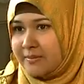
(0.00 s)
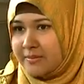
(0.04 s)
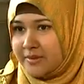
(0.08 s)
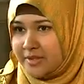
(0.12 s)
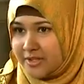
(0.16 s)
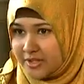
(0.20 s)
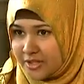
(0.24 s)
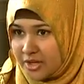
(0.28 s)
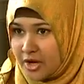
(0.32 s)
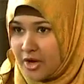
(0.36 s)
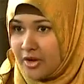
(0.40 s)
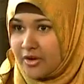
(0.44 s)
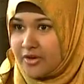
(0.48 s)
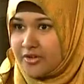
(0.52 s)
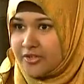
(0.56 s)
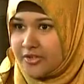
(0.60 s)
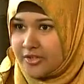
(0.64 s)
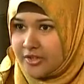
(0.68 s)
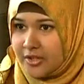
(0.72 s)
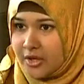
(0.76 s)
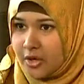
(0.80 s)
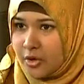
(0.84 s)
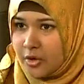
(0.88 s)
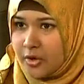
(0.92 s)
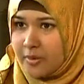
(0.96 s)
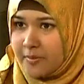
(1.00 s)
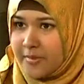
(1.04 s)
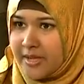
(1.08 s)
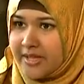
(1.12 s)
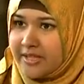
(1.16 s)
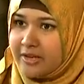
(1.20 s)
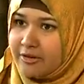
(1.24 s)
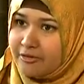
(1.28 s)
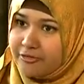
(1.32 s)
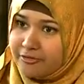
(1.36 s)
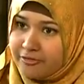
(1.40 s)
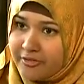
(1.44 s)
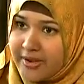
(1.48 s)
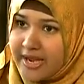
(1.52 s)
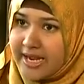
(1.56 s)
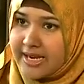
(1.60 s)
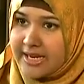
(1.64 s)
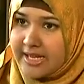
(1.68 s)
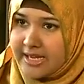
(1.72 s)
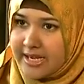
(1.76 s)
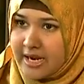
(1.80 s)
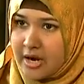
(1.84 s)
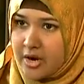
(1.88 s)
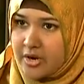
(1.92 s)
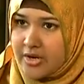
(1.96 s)
the scholars and the ulama, they're
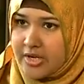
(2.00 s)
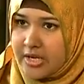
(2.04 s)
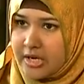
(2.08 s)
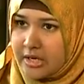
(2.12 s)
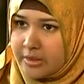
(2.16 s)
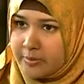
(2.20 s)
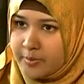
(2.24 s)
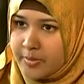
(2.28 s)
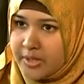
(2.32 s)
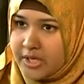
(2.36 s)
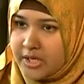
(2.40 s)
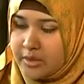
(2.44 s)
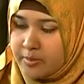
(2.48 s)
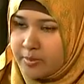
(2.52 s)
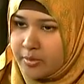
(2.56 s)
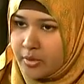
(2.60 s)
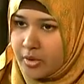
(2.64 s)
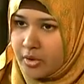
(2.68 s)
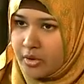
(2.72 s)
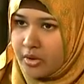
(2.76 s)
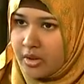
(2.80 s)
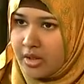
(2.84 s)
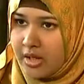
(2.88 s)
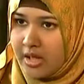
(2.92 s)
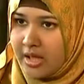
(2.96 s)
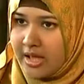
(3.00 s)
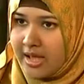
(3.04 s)
failing our young people?